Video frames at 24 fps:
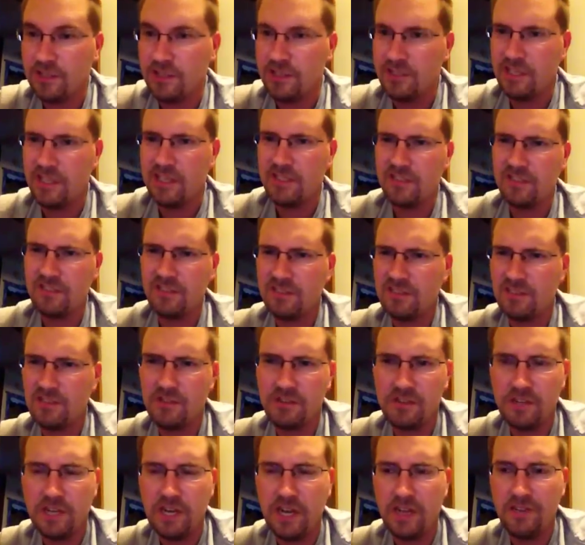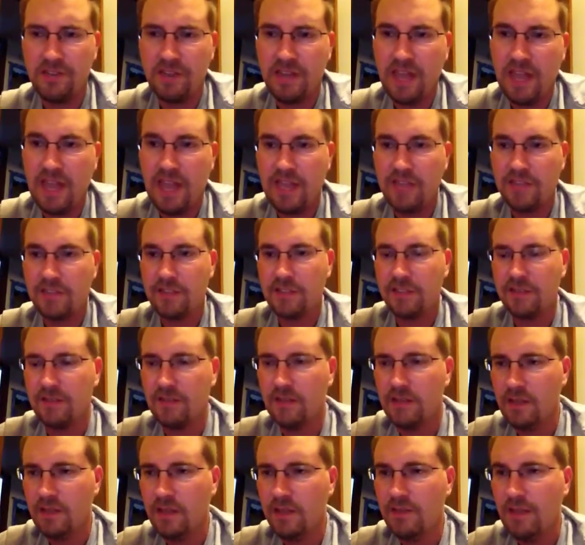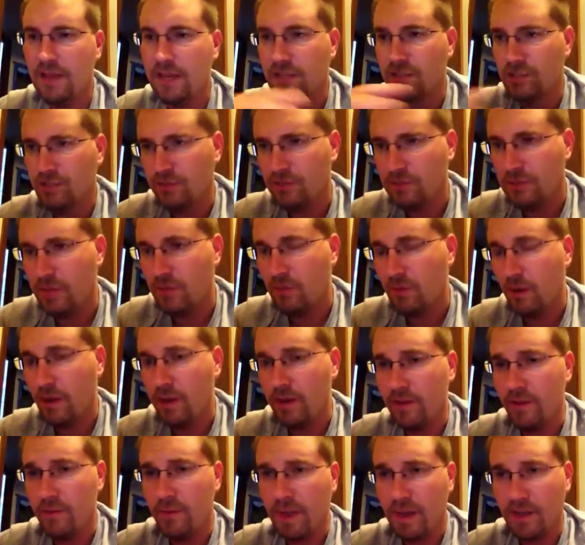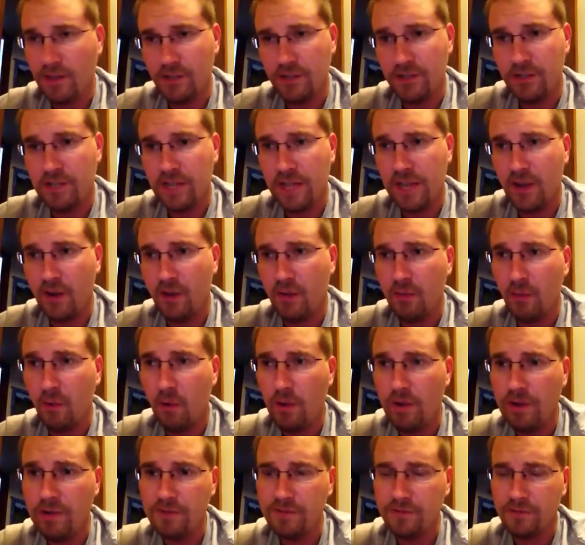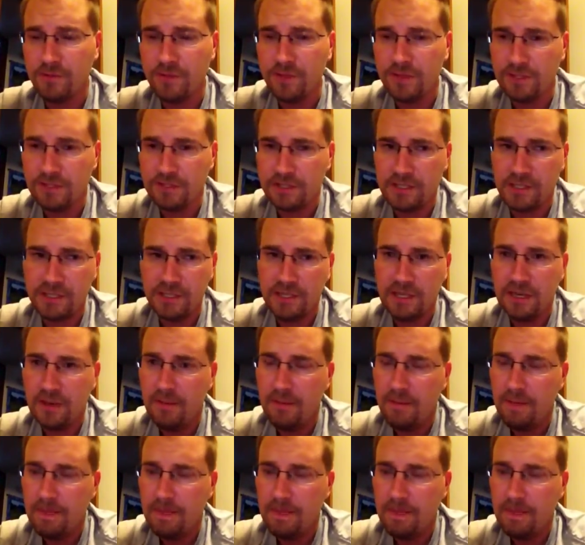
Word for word: because that's certainly not the case, and that should be one of the major take-home points from this uh,